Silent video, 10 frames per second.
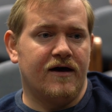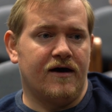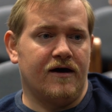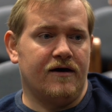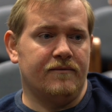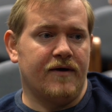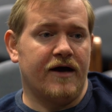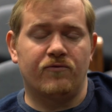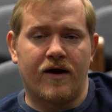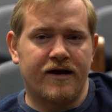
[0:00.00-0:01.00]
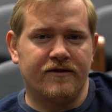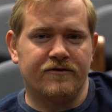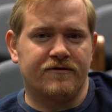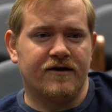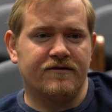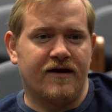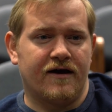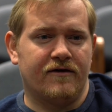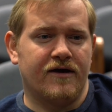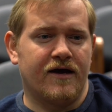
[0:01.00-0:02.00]
and writing those things
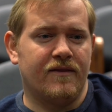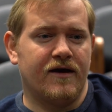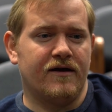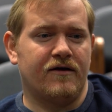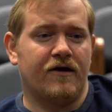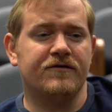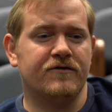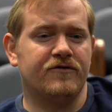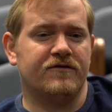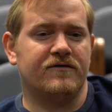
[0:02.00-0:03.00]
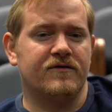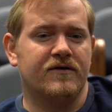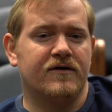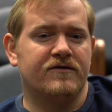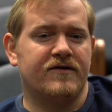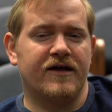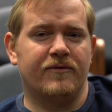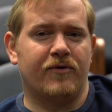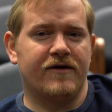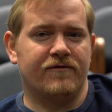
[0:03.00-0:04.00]
down, and then also just taking a
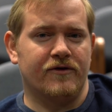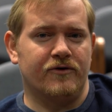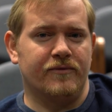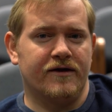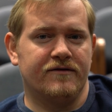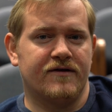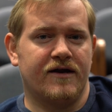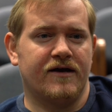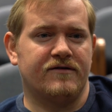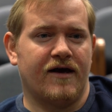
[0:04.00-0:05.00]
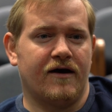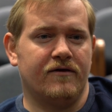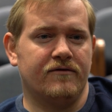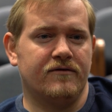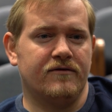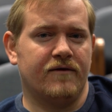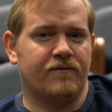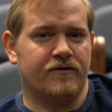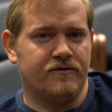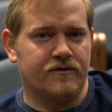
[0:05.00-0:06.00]
break for a little bit, setting it down, not
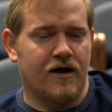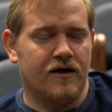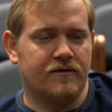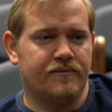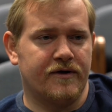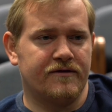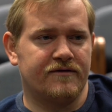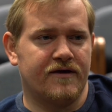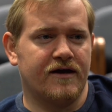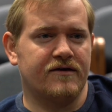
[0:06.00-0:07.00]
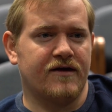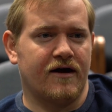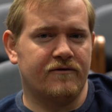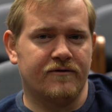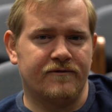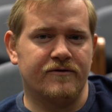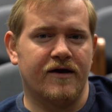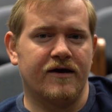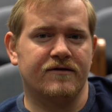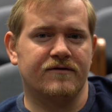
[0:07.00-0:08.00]
for too long, but setting it down for a few
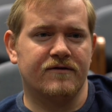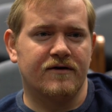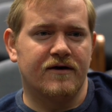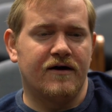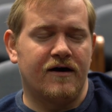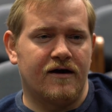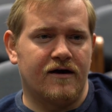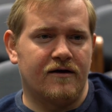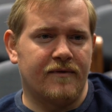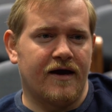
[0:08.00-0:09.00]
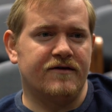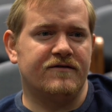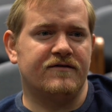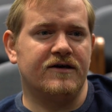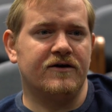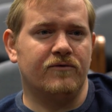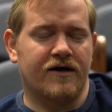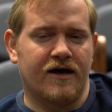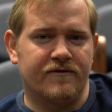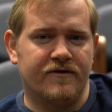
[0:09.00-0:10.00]
days, and seeing what
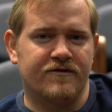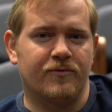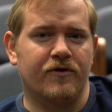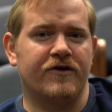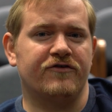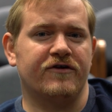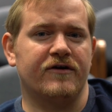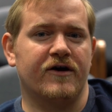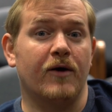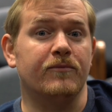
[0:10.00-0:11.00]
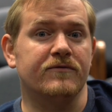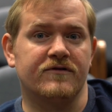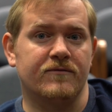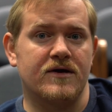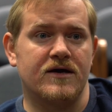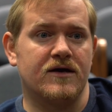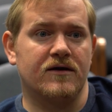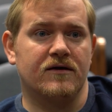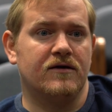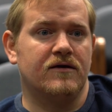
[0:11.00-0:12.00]
kind of inspiration comes to
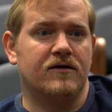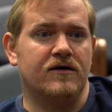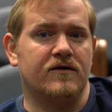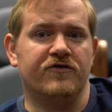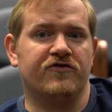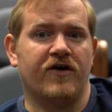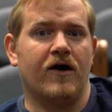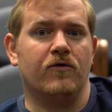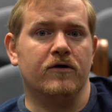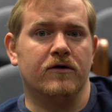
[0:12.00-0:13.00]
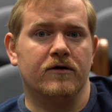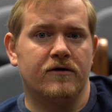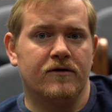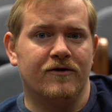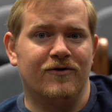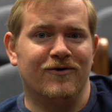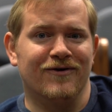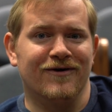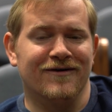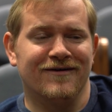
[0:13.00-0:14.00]
me in the shower
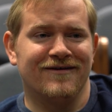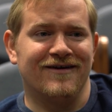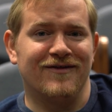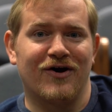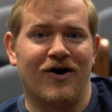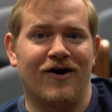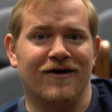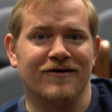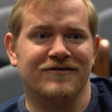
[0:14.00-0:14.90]
or in the car